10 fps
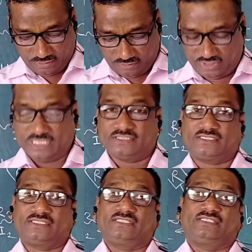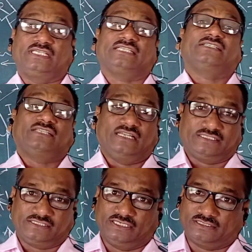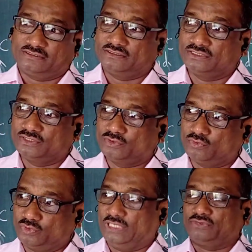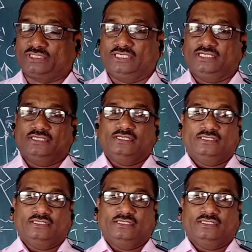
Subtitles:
Then sixth lecture, we have studied